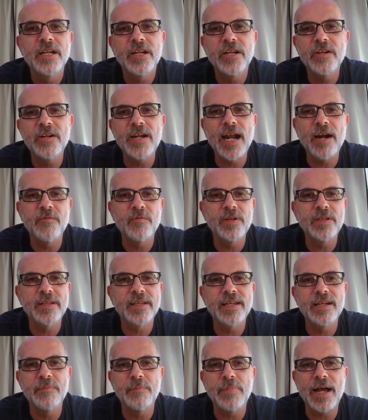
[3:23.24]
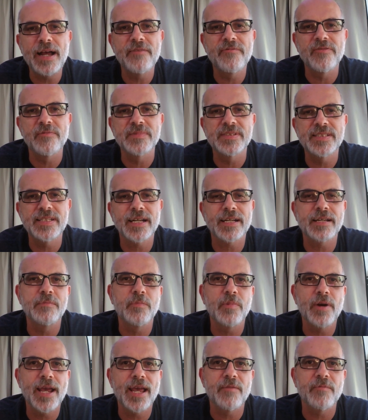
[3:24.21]
you're not really going to buy from a
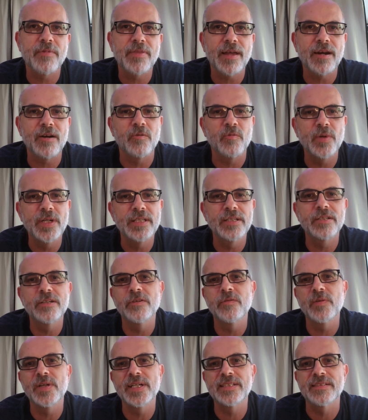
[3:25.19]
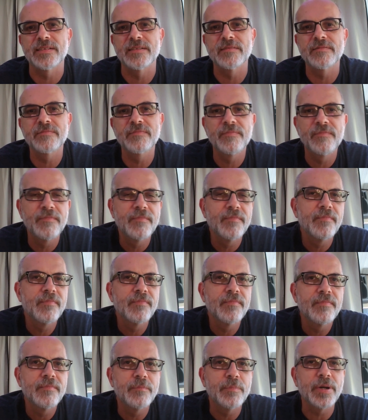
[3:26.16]
second brand without a really good reason.
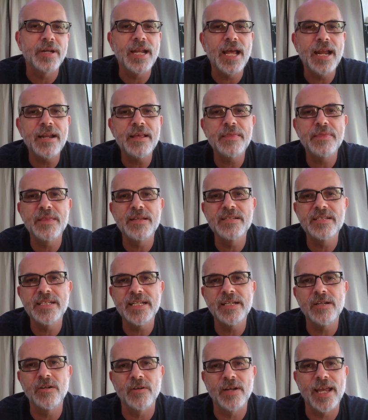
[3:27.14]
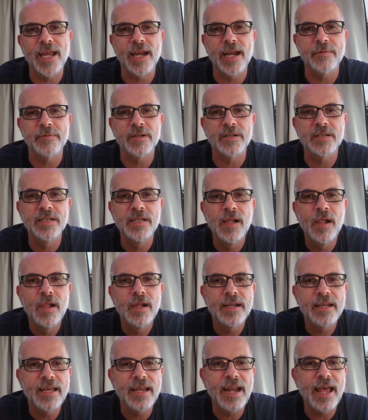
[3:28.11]
But any Thingino camera
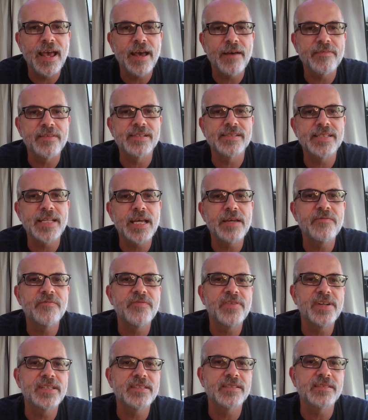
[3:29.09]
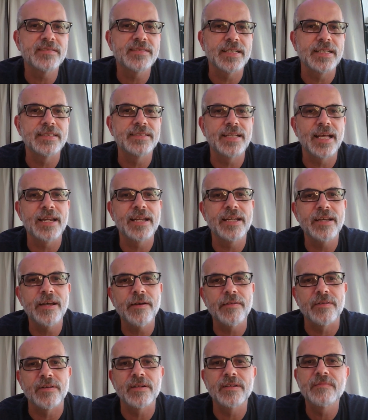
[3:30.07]
can have the same features as any
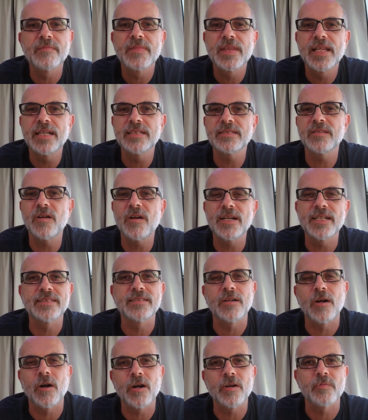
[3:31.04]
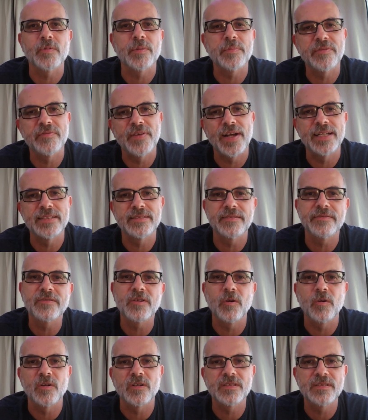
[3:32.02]
other, as long as the hardware provides it, of
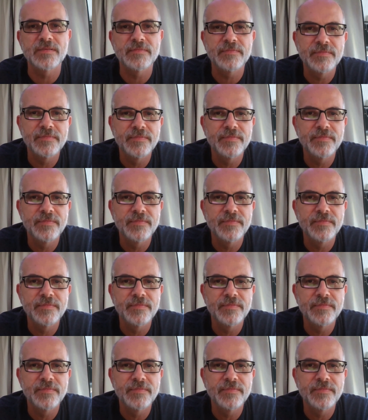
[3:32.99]
course.